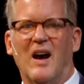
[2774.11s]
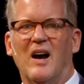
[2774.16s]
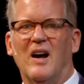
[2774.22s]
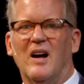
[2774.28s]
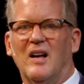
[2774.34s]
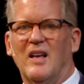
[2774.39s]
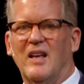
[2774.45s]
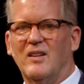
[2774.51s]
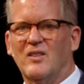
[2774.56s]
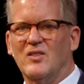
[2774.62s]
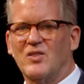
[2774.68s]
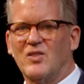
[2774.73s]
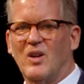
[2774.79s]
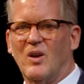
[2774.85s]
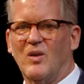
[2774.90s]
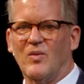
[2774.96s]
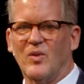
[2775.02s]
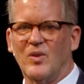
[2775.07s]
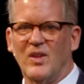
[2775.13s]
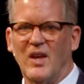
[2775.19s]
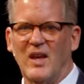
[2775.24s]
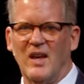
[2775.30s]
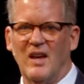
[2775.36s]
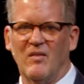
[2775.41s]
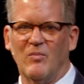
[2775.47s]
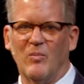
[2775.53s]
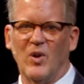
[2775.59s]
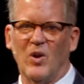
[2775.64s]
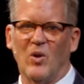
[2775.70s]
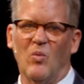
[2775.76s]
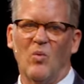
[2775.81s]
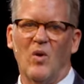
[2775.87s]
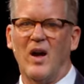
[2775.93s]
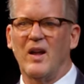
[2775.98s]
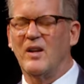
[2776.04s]
uh, and discover they have
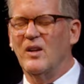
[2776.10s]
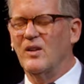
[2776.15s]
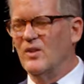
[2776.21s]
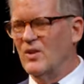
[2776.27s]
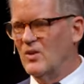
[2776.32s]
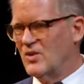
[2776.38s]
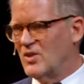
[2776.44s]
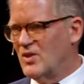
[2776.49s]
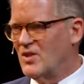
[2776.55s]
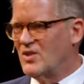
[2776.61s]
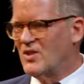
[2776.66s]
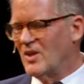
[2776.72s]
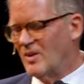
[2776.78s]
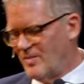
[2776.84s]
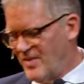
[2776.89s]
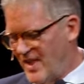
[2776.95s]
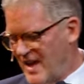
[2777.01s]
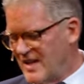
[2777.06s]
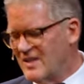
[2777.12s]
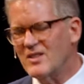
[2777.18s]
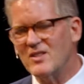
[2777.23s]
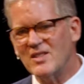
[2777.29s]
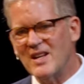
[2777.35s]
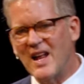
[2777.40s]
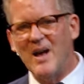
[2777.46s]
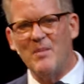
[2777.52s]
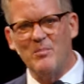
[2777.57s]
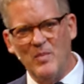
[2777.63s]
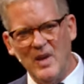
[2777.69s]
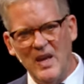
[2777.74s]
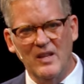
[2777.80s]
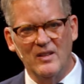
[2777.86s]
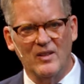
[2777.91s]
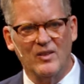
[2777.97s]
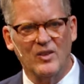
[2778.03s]
marijuana in their system. That does not
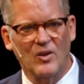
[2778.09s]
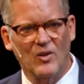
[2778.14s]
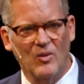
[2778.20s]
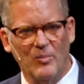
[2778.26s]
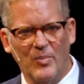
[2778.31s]
mean that they're